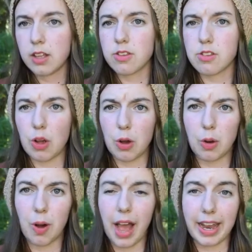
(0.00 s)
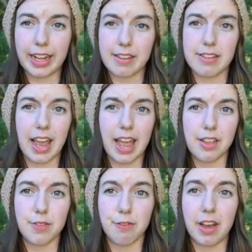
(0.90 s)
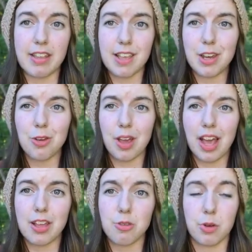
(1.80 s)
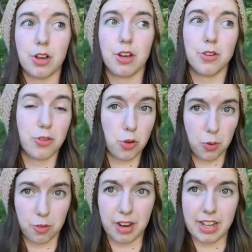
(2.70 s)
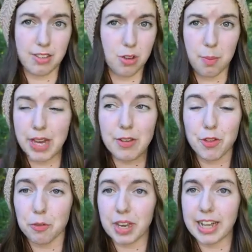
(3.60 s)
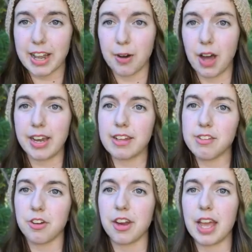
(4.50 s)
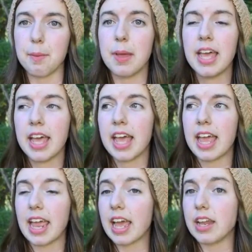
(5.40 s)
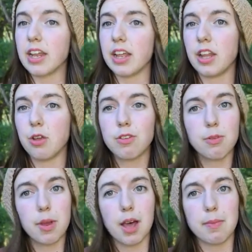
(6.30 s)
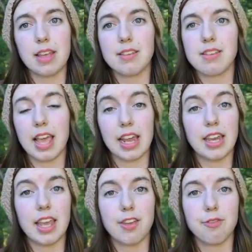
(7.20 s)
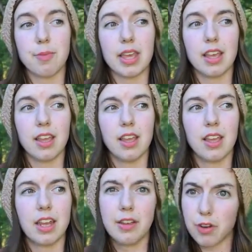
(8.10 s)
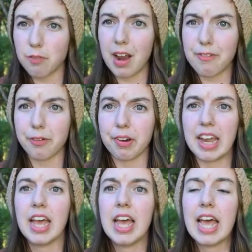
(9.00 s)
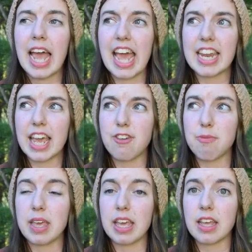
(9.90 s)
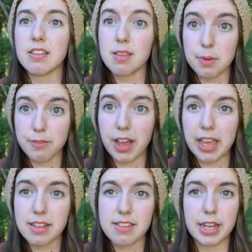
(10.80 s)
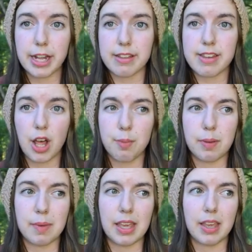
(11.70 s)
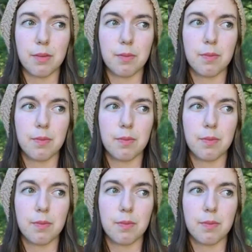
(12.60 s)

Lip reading: So I asked for advice, and you guys were so great. So many of you reached out on Instagram and in the YouTube comments and gave me, and even on Ravelry, and gave me some advice and just helping me